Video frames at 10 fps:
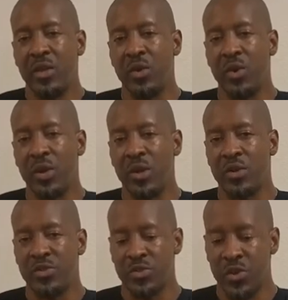you're going
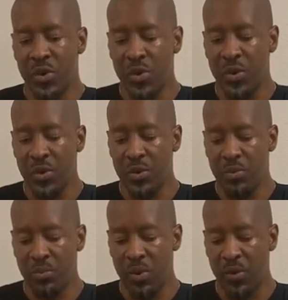to
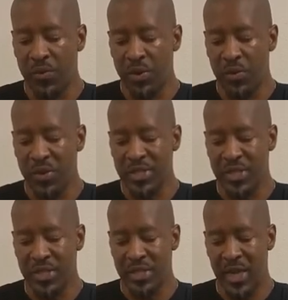turn both of your wrists at
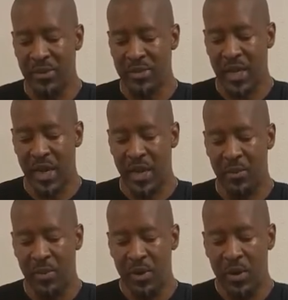the same
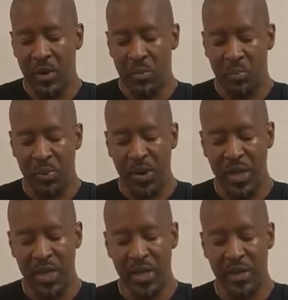time,
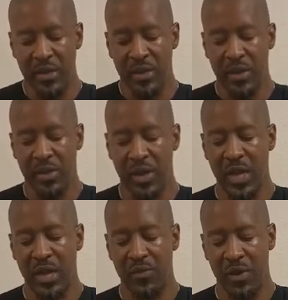pulling your
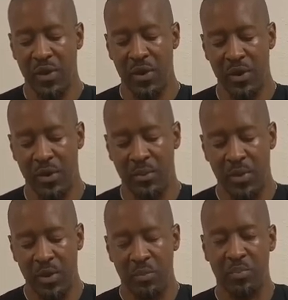left
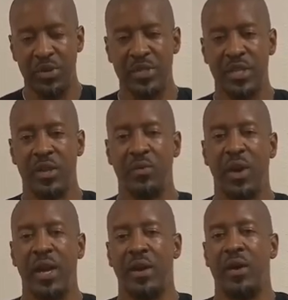arm, pushing your
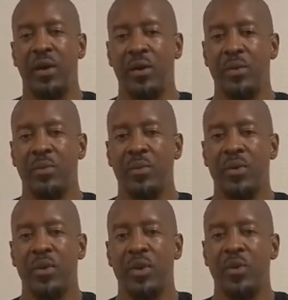right arm.
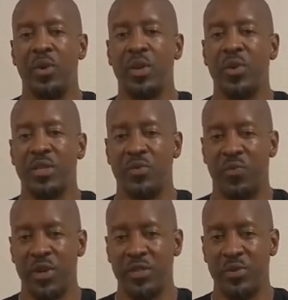You want to create
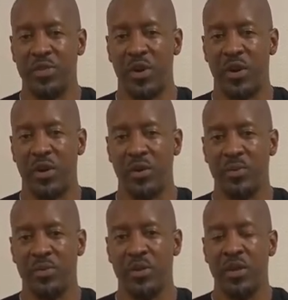some friction with your
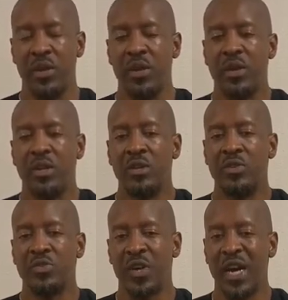arms.
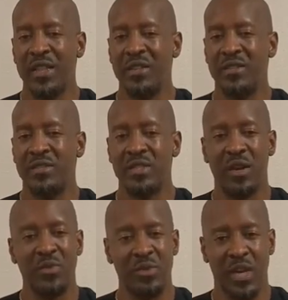Try this
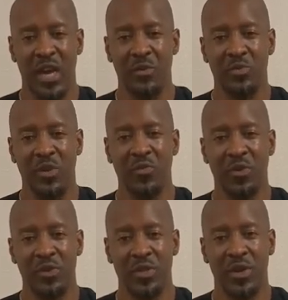several times when you
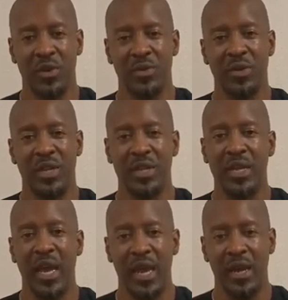first learn, get
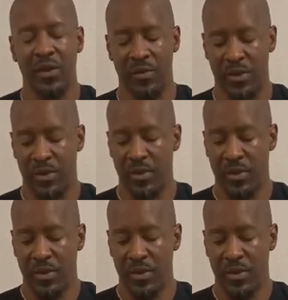the hang of it.